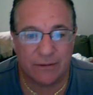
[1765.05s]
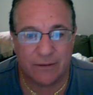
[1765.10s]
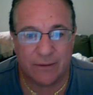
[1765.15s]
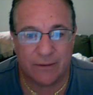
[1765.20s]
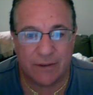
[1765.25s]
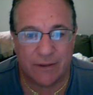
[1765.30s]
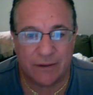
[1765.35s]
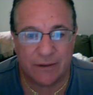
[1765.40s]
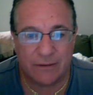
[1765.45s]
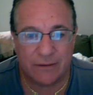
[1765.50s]
I
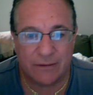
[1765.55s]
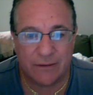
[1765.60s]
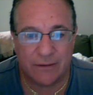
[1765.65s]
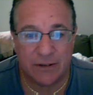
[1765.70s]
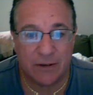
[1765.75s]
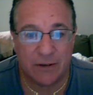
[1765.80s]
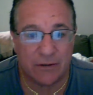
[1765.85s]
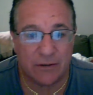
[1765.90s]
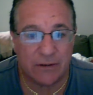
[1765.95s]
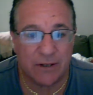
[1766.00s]
mean,
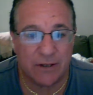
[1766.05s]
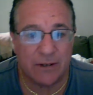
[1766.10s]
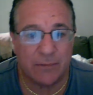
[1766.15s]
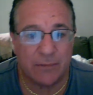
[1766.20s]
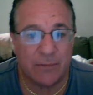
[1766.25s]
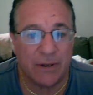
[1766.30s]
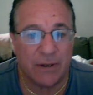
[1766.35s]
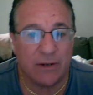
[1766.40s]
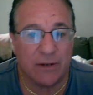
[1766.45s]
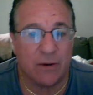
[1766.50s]
can
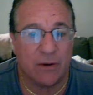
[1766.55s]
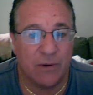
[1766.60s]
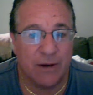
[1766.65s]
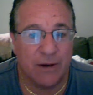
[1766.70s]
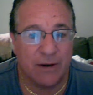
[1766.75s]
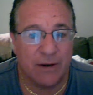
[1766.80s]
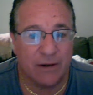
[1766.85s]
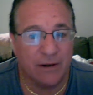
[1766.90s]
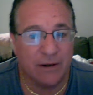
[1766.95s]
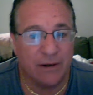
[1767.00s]
you pick a
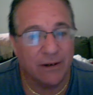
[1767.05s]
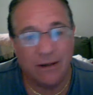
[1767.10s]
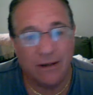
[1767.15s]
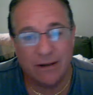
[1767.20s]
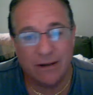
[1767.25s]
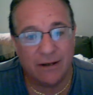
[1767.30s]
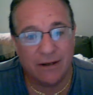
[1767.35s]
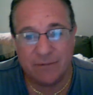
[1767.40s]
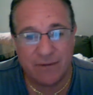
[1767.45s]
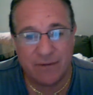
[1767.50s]
winner?
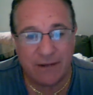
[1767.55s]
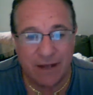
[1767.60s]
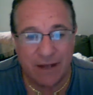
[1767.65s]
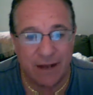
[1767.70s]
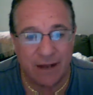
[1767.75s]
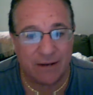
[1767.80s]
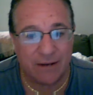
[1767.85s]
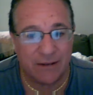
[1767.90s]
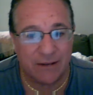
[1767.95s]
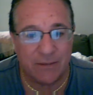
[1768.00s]
And if you
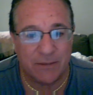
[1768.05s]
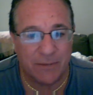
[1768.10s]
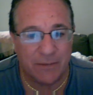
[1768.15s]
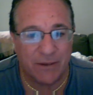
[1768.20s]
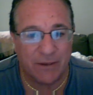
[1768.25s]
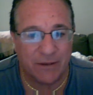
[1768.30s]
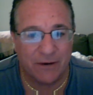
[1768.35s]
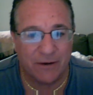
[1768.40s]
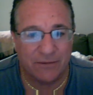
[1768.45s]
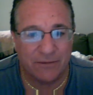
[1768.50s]
can't, can you
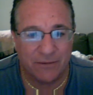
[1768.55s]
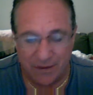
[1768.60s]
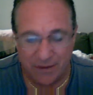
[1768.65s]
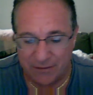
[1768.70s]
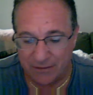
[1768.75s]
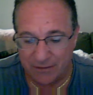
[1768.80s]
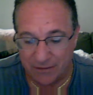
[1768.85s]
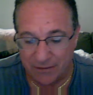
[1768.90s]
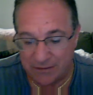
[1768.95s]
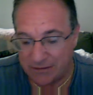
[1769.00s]
pick an
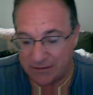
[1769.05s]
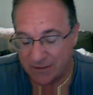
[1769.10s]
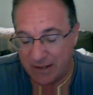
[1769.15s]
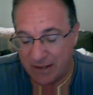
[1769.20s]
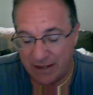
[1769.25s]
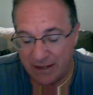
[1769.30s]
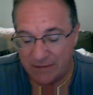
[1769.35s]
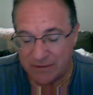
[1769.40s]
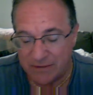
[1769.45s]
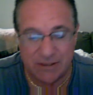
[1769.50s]
over/under? In some
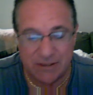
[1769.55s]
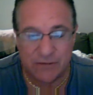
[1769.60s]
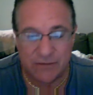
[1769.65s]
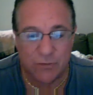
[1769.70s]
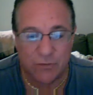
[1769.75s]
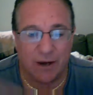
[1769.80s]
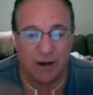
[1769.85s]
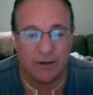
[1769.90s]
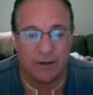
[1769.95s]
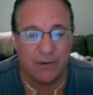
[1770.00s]
games, you
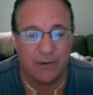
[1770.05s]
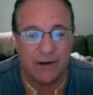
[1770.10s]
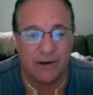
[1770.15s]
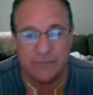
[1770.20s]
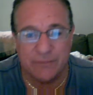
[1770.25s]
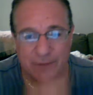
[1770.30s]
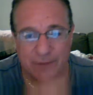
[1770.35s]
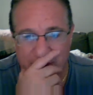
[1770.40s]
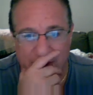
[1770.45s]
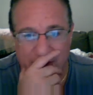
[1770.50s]
just walk away
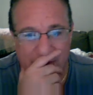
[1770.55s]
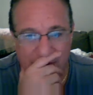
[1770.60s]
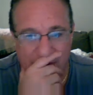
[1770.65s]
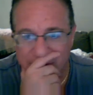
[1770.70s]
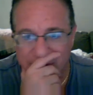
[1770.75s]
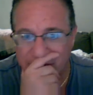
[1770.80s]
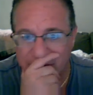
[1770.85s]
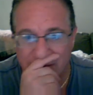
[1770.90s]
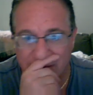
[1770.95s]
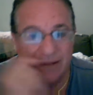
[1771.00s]
from
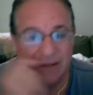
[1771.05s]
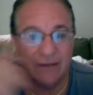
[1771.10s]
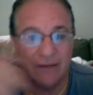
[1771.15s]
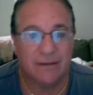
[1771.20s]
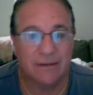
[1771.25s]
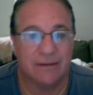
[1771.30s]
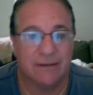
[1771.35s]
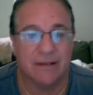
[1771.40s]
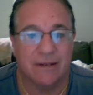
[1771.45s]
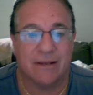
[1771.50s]
going.
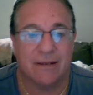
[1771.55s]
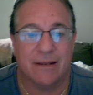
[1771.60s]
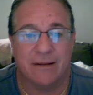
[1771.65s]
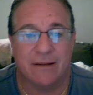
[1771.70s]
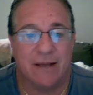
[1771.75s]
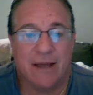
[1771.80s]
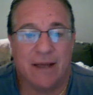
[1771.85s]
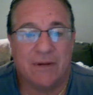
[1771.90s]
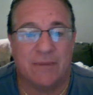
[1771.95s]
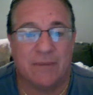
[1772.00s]

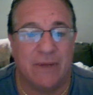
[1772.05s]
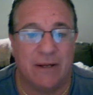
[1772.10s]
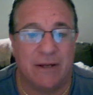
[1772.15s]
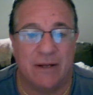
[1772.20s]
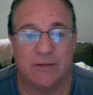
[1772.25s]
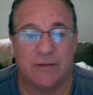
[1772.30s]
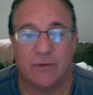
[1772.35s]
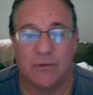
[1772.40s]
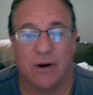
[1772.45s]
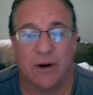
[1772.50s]
The game could
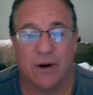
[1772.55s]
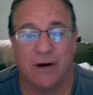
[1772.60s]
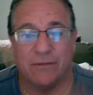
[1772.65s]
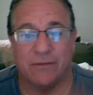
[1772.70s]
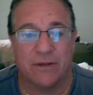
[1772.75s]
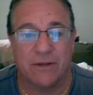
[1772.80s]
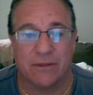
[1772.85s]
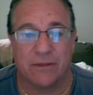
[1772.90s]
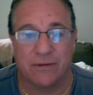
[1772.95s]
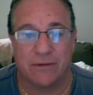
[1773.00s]
be
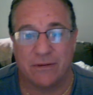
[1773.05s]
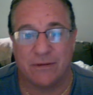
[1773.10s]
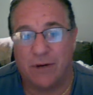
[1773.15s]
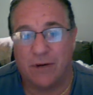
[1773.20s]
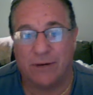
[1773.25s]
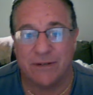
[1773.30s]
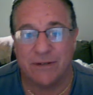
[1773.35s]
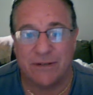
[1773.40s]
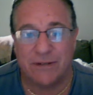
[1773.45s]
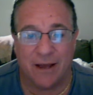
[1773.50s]

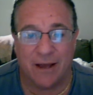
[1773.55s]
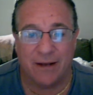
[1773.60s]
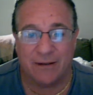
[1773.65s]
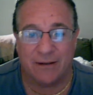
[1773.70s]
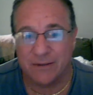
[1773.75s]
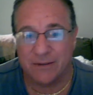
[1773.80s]
12-10.